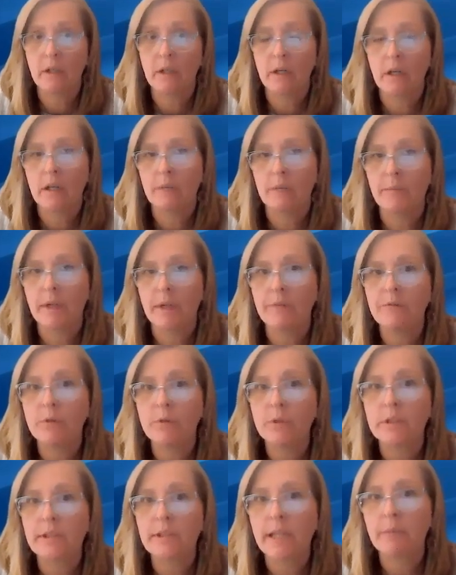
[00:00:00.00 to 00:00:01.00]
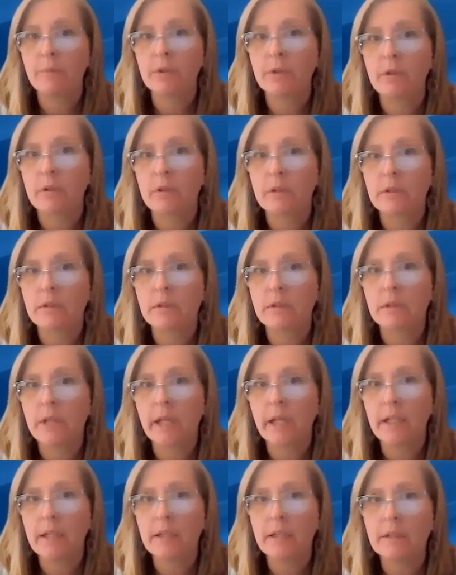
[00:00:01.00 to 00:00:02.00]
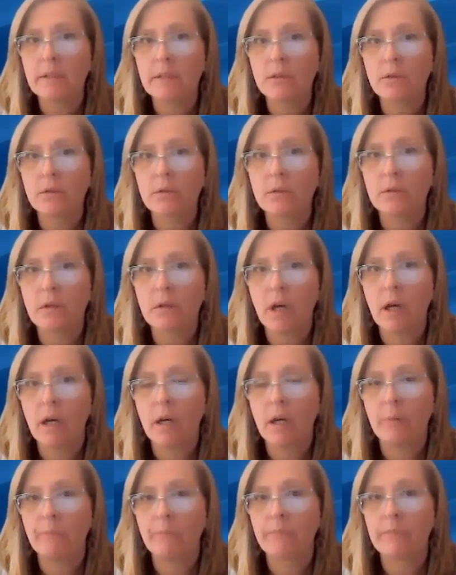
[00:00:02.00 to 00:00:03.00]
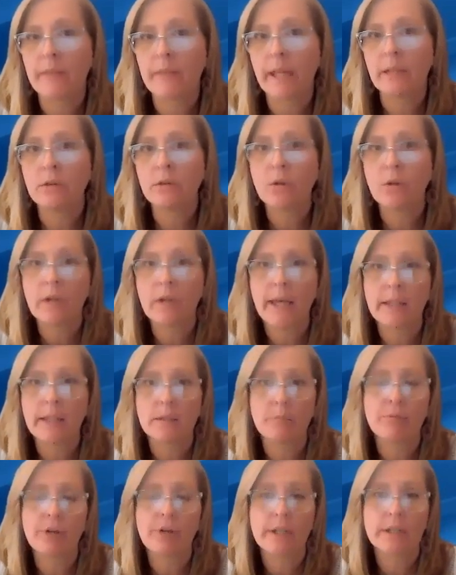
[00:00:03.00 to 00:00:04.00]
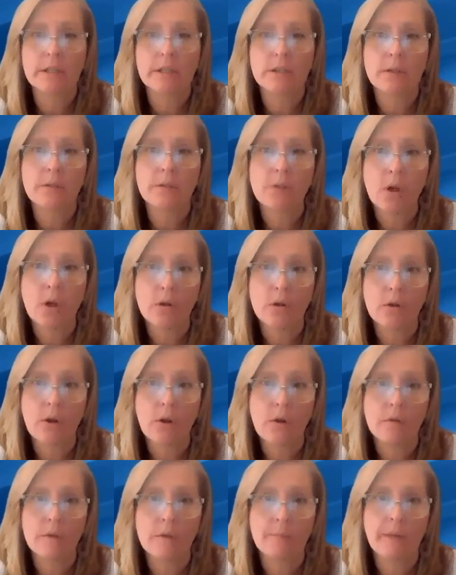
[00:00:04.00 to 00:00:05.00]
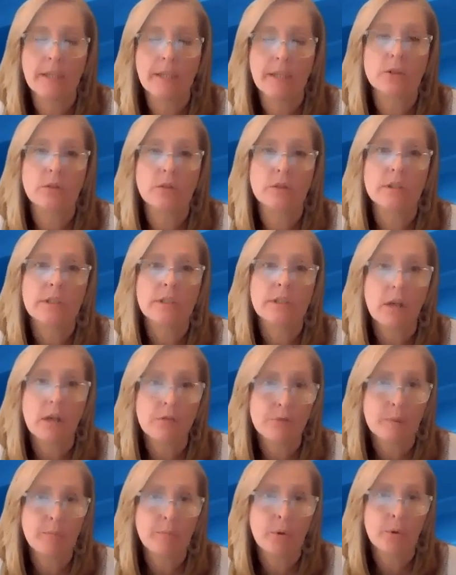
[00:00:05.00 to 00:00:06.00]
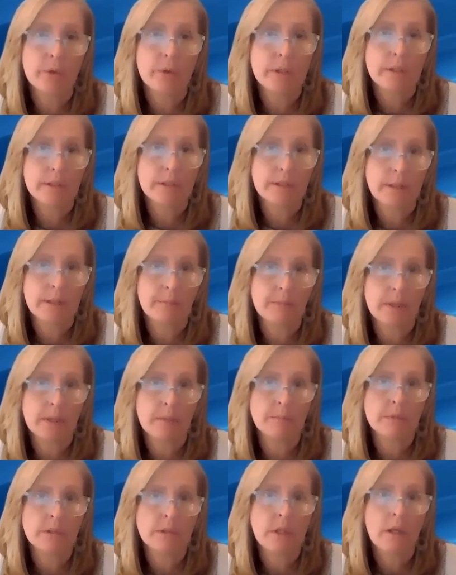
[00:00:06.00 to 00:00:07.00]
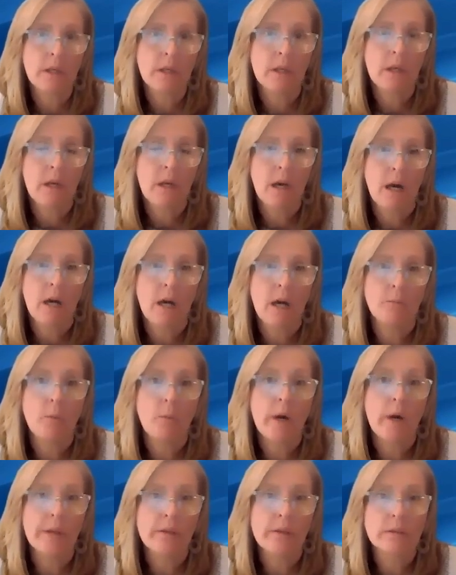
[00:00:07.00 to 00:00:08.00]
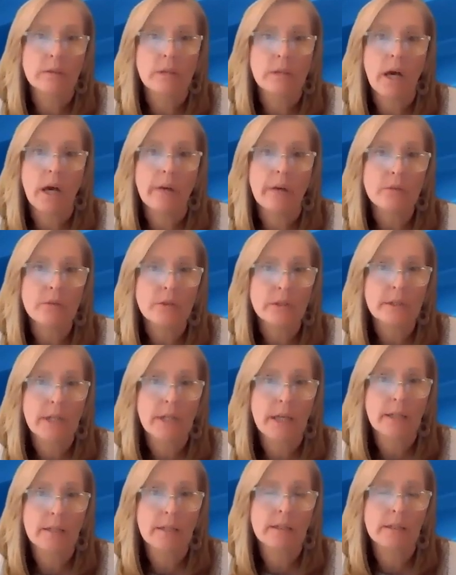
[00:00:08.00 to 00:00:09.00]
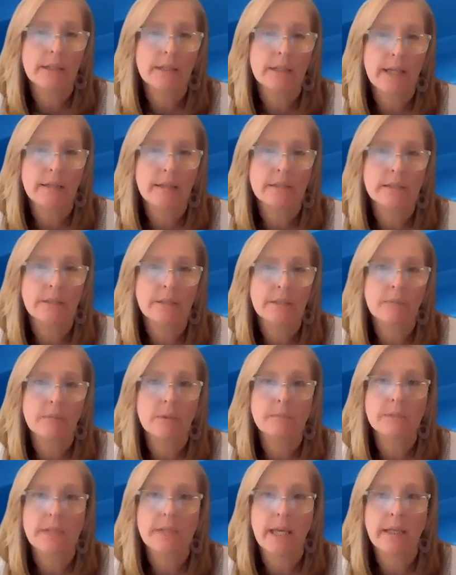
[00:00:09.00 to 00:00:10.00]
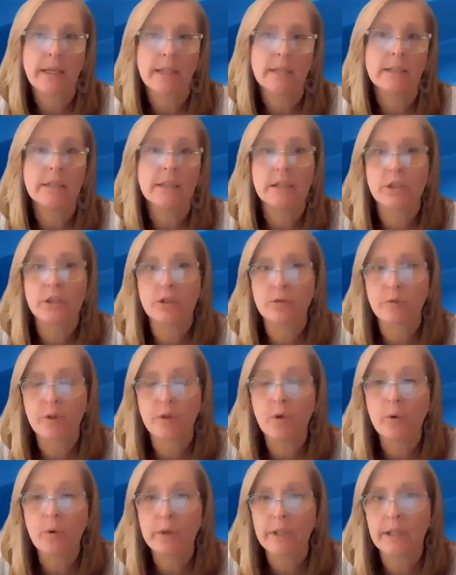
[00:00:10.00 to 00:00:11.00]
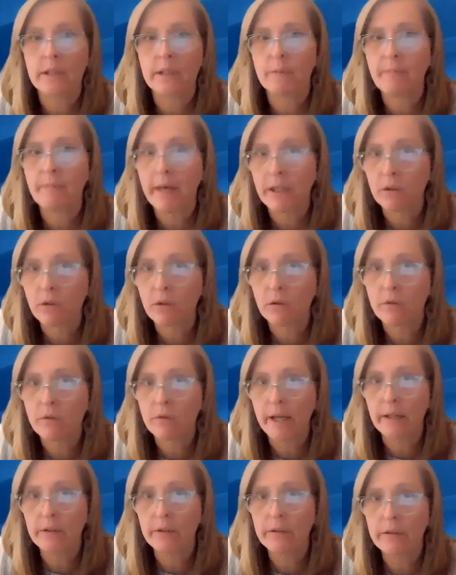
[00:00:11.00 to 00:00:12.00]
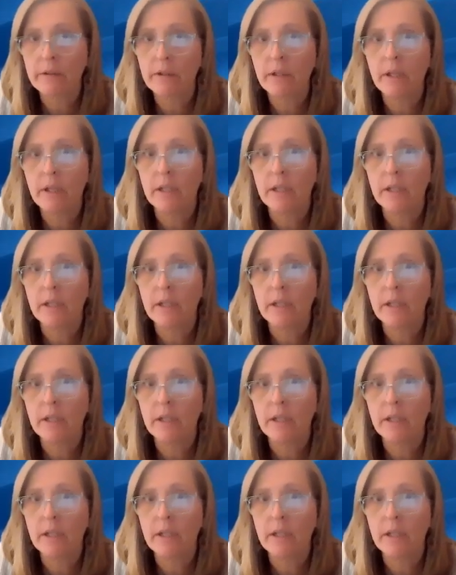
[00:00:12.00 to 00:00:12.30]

And for example, there are studies that look at the presence of long COVID based on self-reported symptoms, while there's others that collect symptoms and conditions recorded in the medical record.